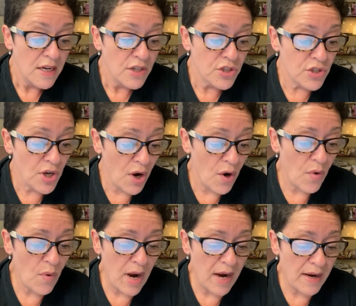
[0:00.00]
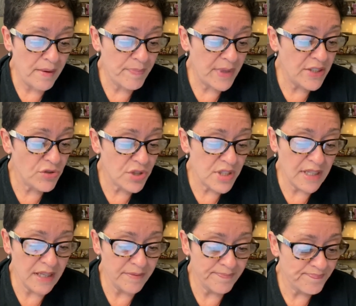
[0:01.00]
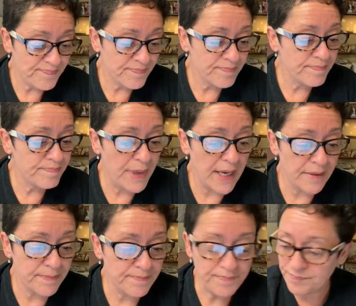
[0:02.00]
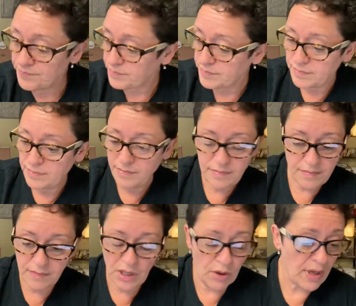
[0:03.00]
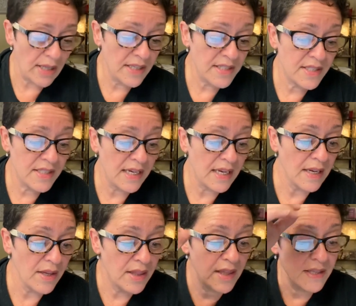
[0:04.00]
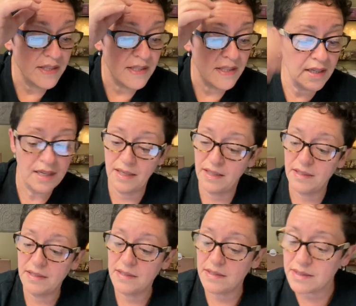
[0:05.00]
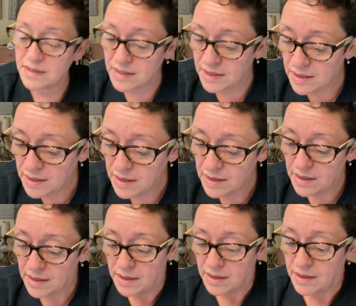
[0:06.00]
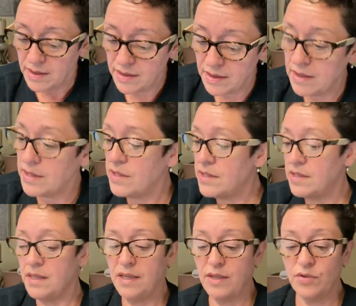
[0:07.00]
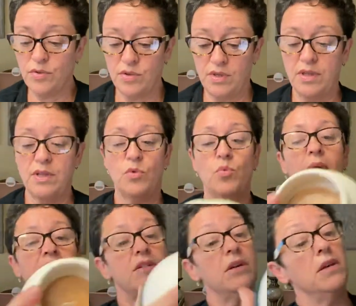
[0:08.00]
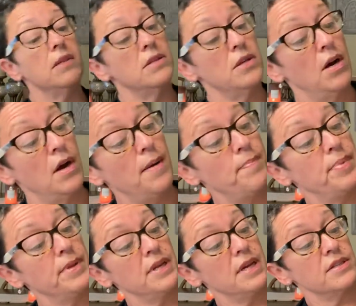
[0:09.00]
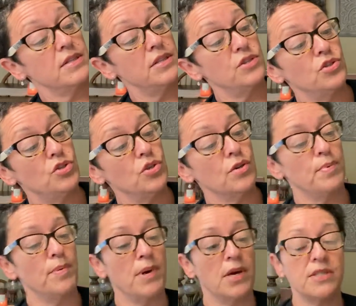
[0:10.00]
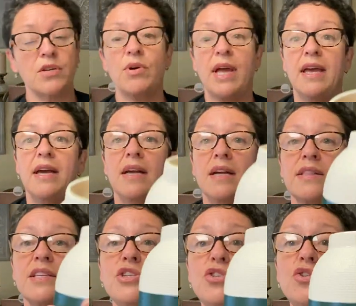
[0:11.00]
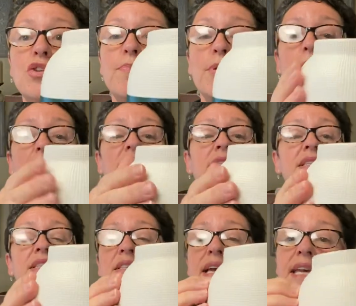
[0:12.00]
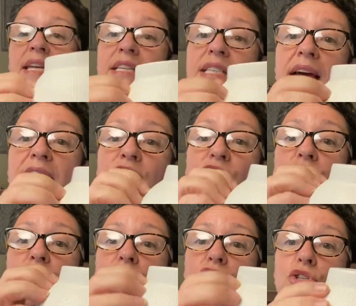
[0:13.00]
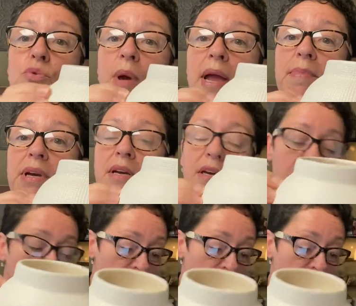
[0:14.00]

So, um, interesting, but okay, let's see. This is, this is a little wet on the top. Yes, this is juniper moss. Okay, this is juniper moss. This is like in a textured ceramic